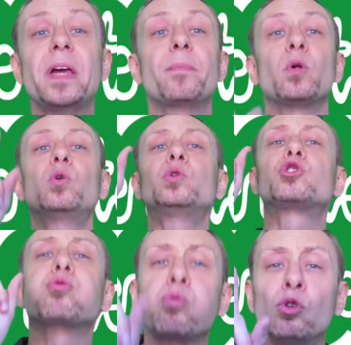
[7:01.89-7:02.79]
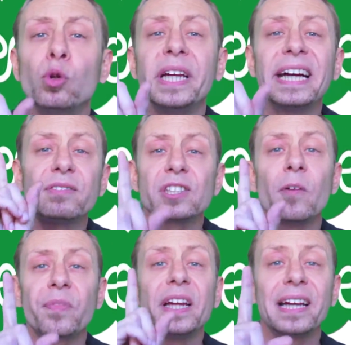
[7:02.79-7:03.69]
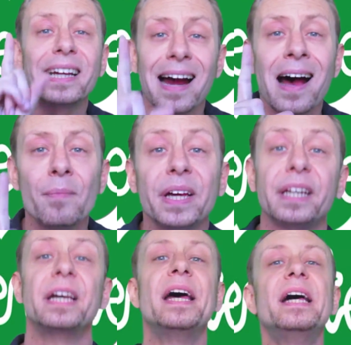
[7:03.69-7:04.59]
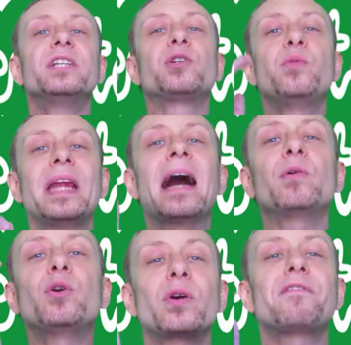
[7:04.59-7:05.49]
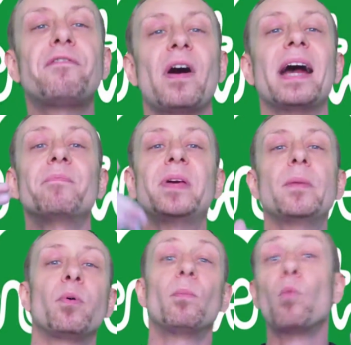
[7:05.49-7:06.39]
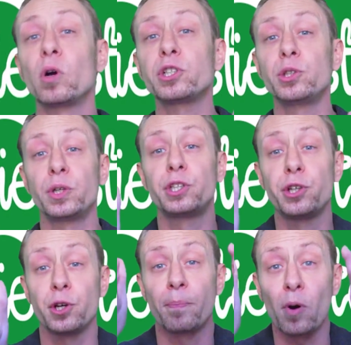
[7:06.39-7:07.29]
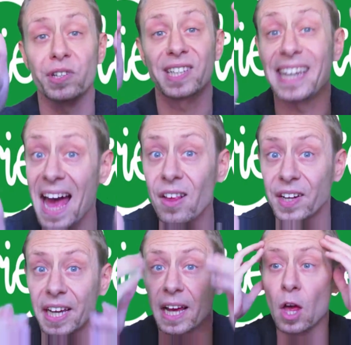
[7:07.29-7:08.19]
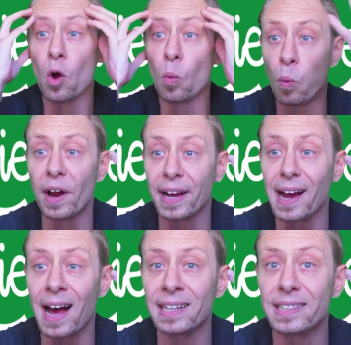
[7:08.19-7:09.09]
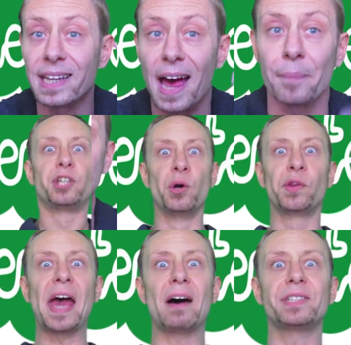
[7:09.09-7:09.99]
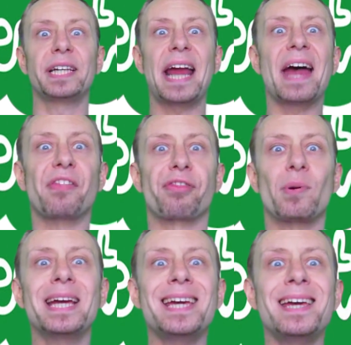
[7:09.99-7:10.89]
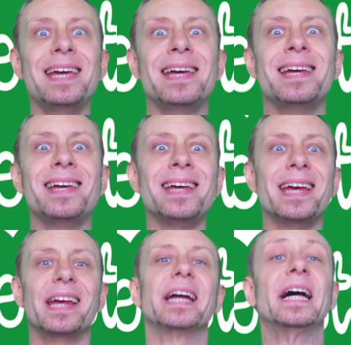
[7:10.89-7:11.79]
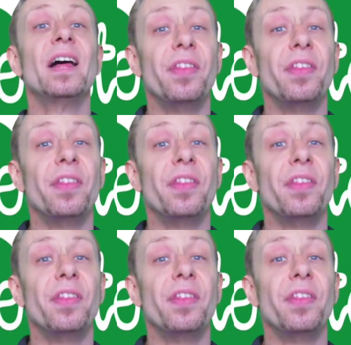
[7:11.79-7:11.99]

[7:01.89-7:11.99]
people who truly have something in common. So now you can find people more suited to your personality. What a concept. 2003!